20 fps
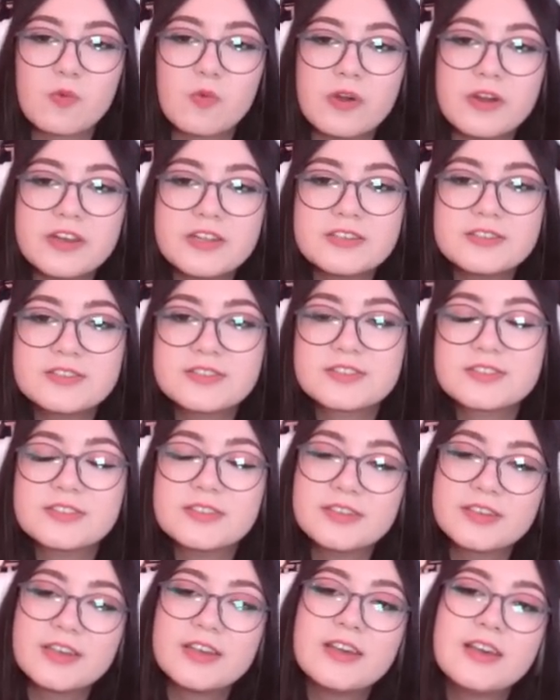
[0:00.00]
One
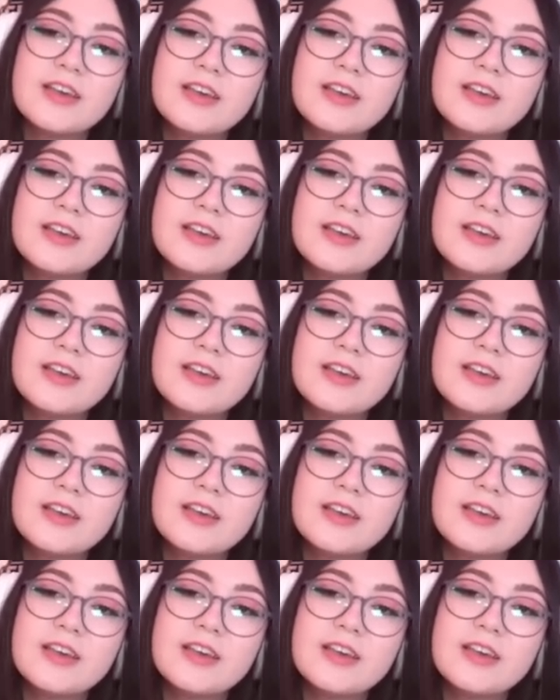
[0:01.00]
is